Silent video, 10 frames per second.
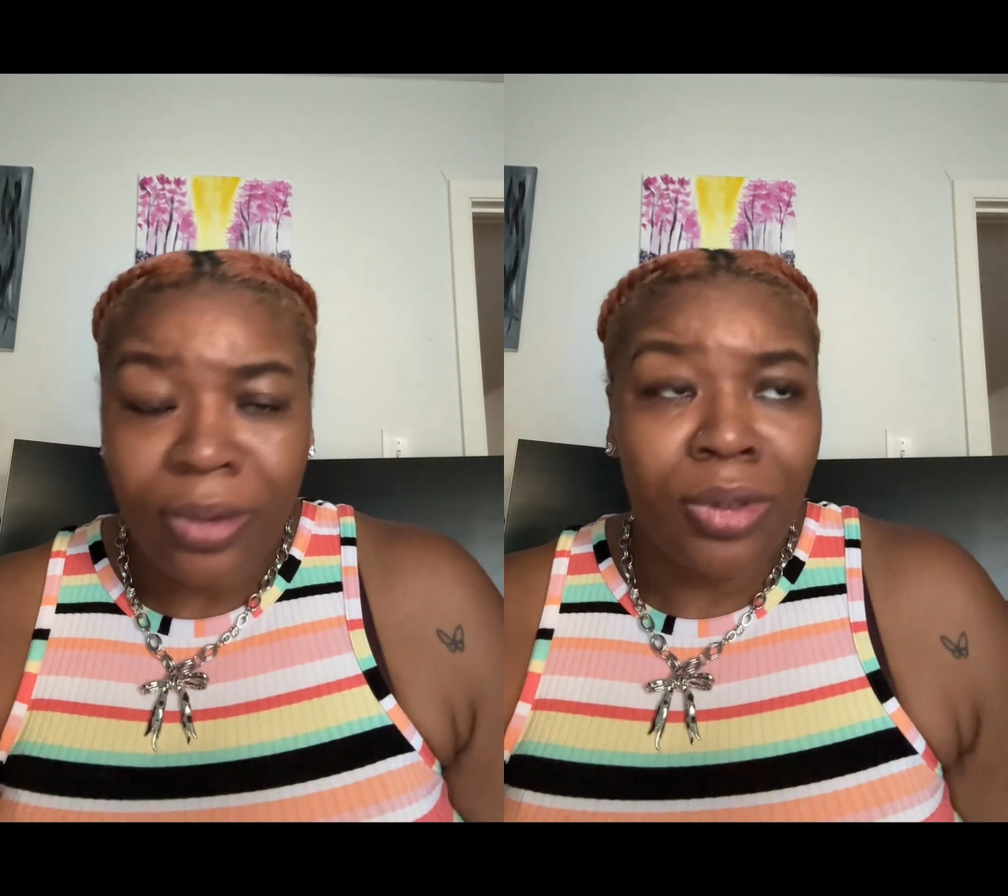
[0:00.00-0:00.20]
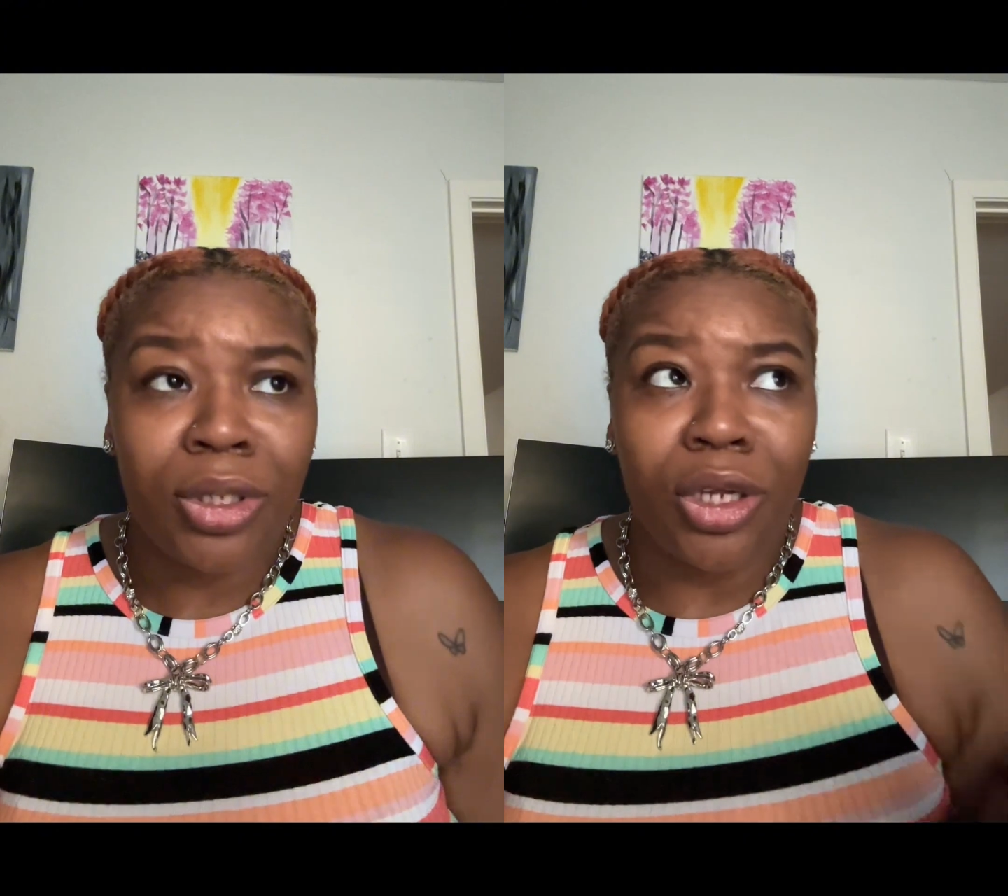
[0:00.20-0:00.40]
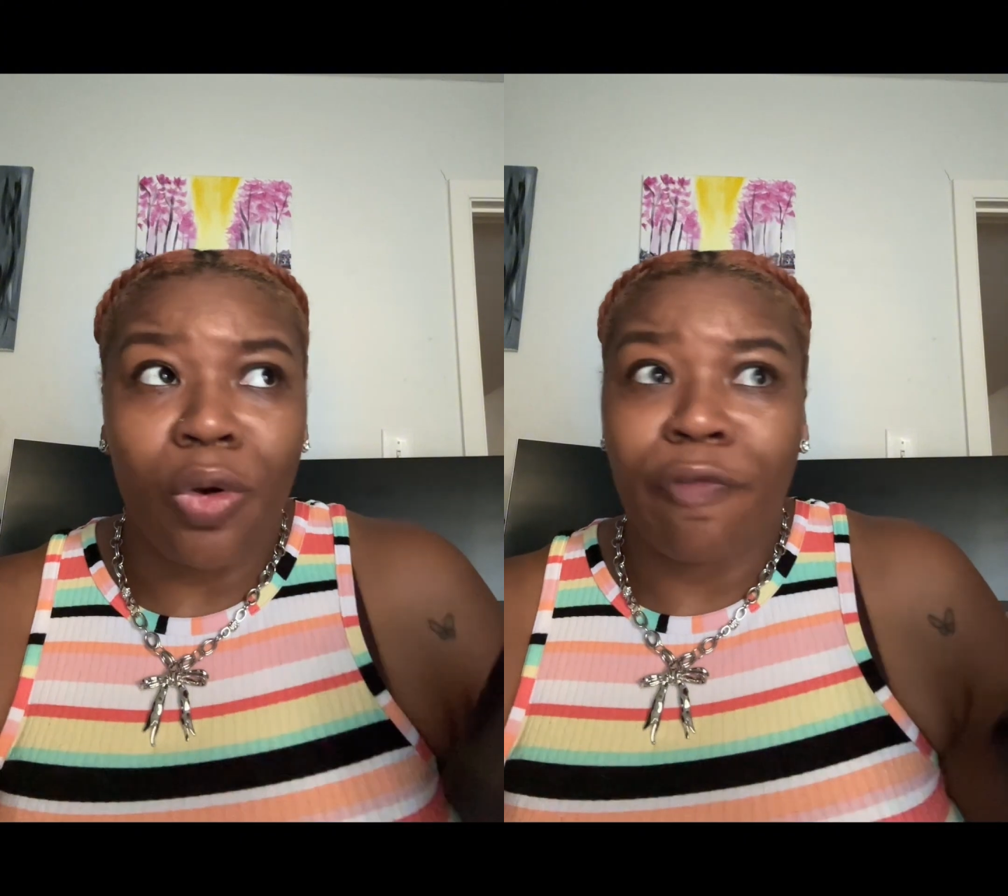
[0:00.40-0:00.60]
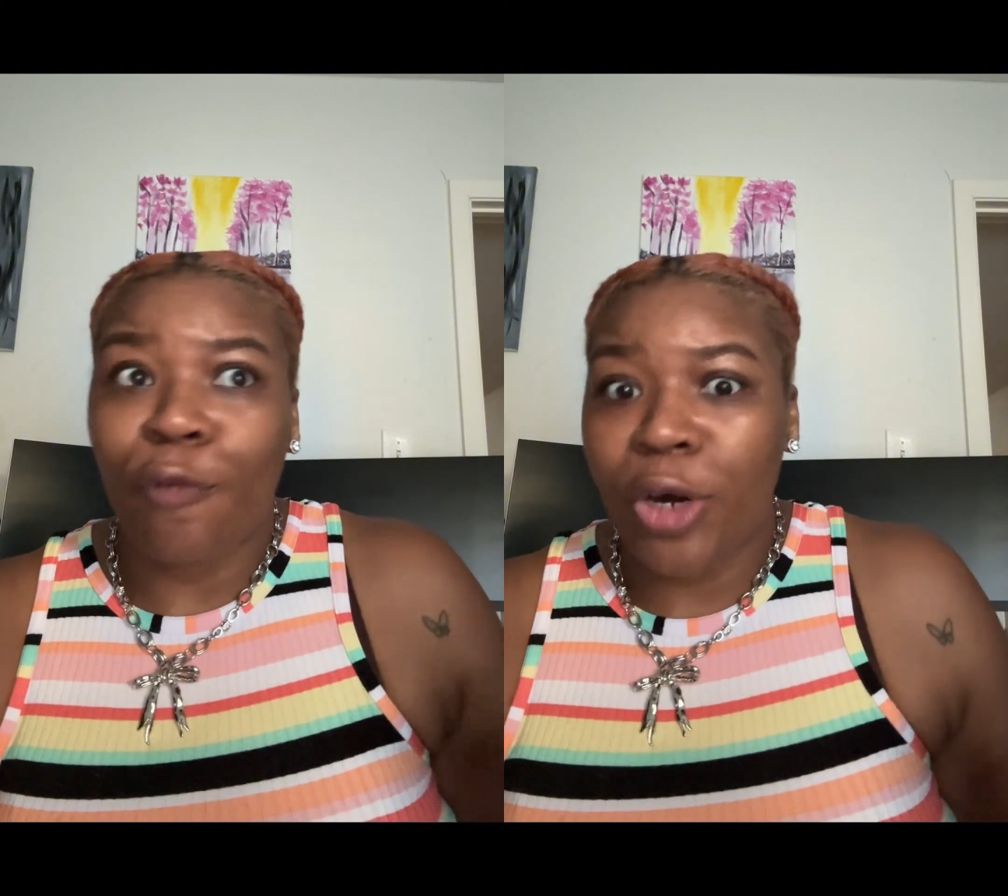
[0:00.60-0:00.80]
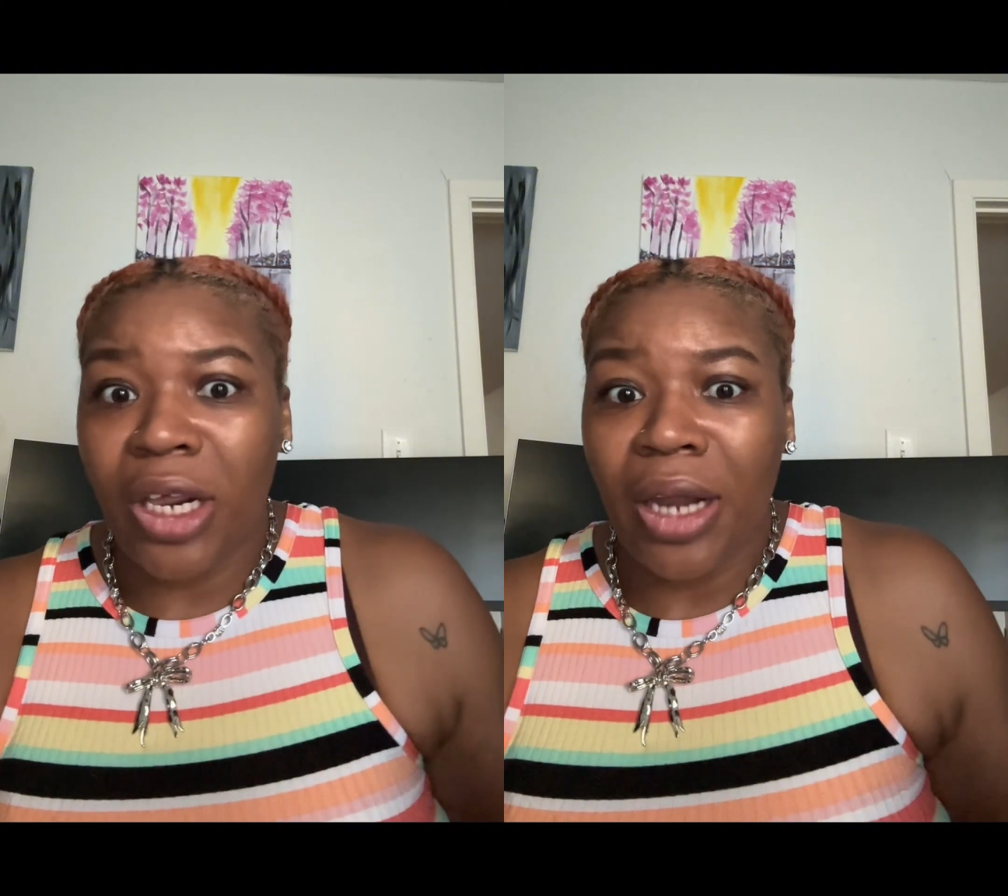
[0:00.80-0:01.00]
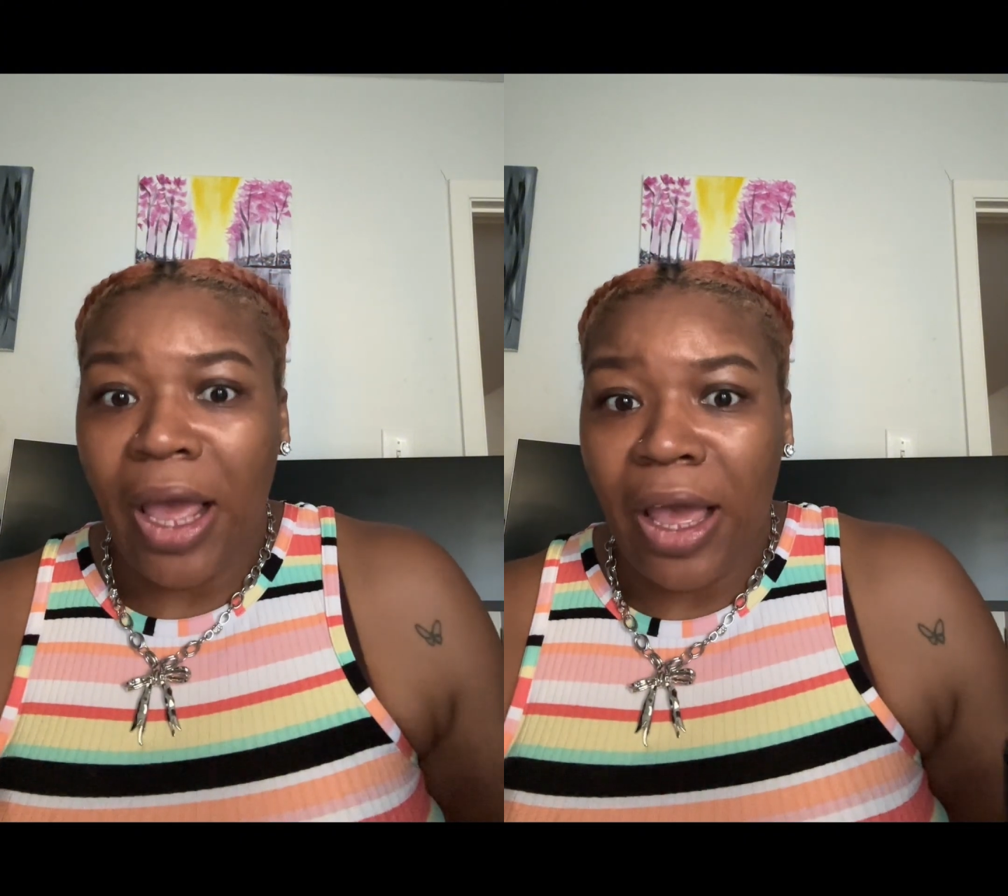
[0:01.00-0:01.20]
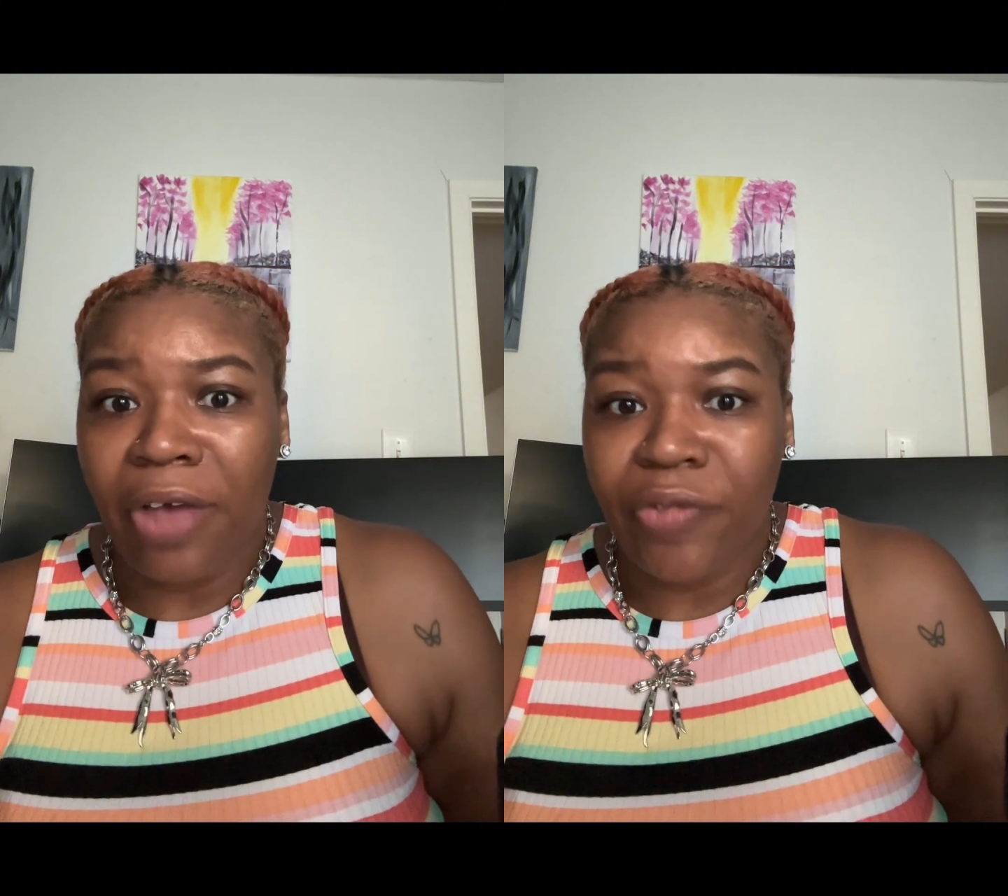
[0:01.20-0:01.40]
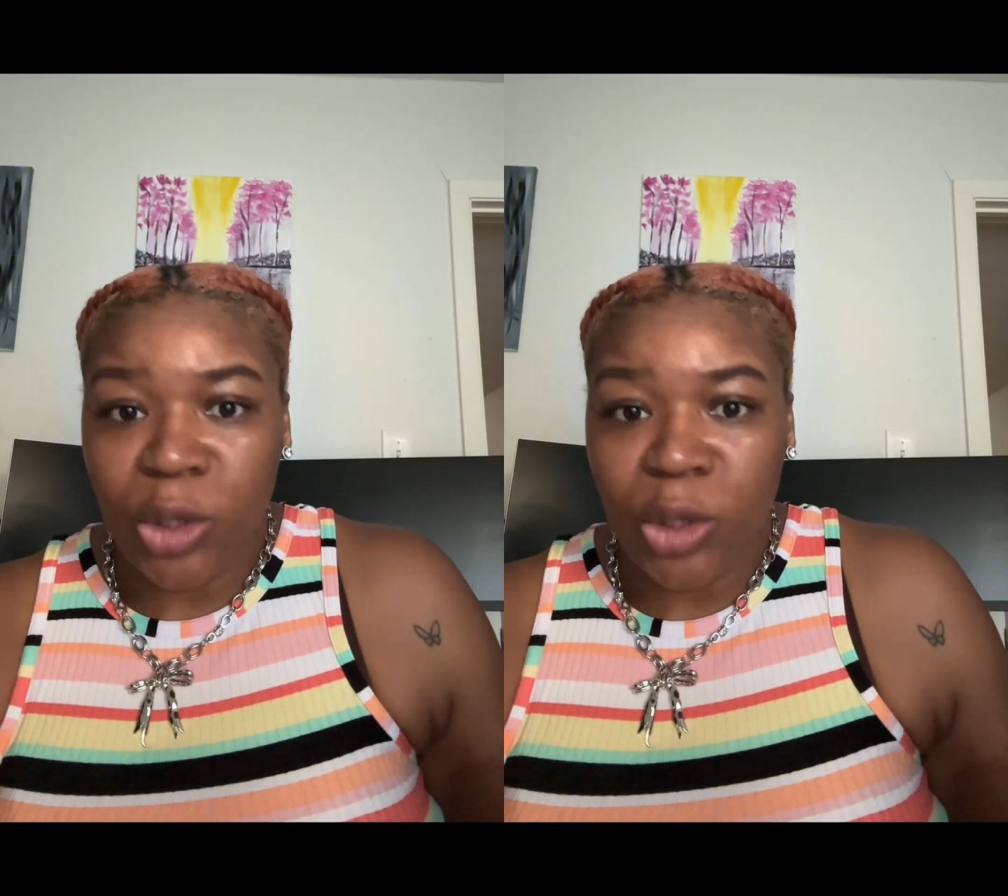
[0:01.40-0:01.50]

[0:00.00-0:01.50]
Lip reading: so a 40.5